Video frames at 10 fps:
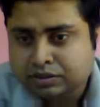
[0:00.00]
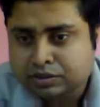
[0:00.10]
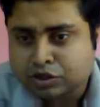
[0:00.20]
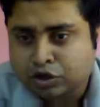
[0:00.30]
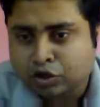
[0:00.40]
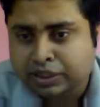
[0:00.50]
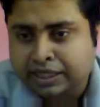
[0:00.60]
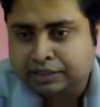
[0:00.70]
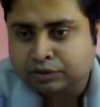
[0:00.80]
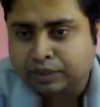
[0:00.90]
So
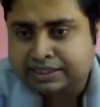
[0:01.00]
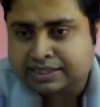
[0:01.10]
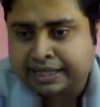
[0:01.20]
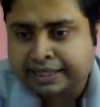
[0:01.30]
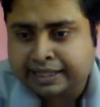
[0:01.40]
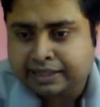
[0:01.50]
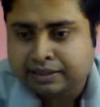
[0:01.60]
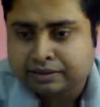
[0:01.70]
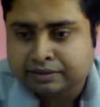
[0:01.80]
Gaurinath, what is the angle?